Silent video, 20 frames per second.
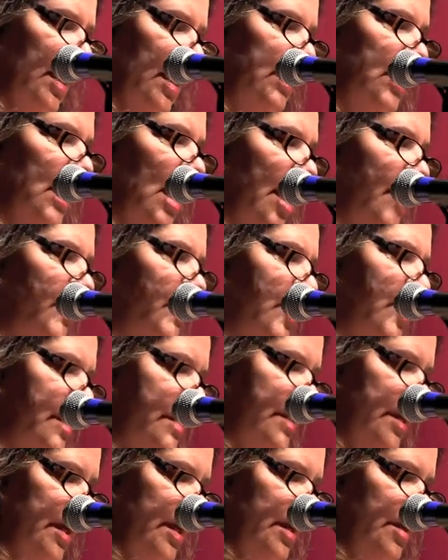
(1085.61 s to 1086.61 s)
Lyme
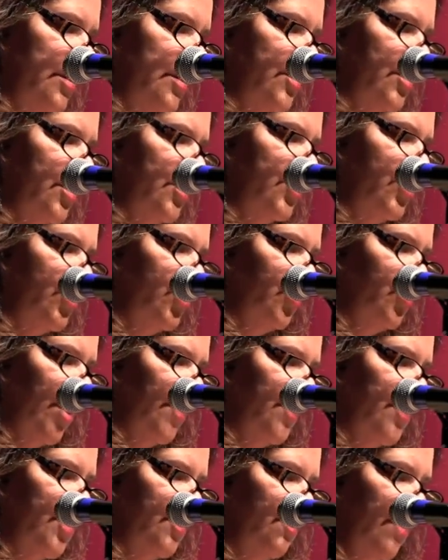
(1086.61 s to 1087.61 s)
disease
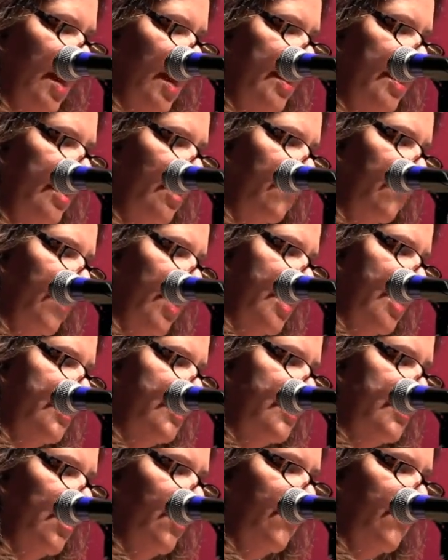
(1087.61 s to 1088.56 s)
strips many of us